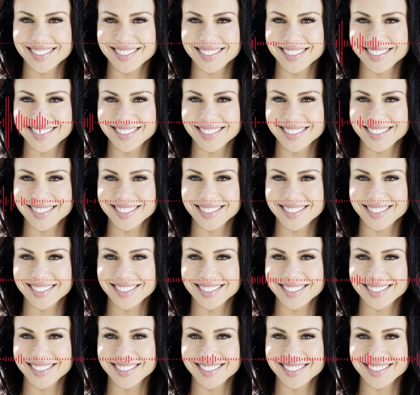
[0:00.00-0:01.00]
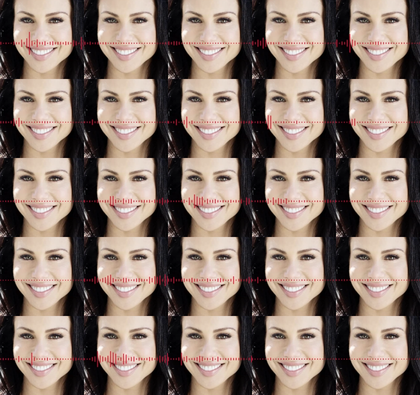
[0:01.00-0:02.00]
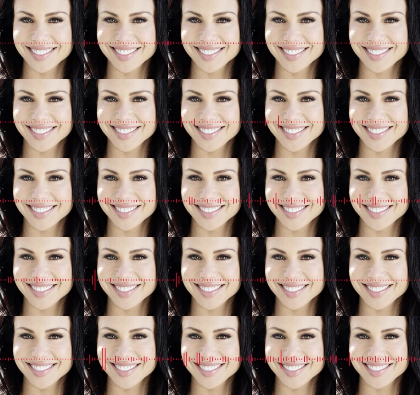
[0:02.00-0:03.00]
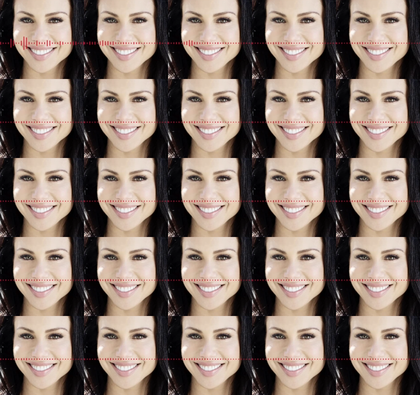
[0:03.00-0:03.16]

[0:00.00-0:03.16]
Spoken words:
What was it that had an impact on you? I wish I could remember, you know, that was,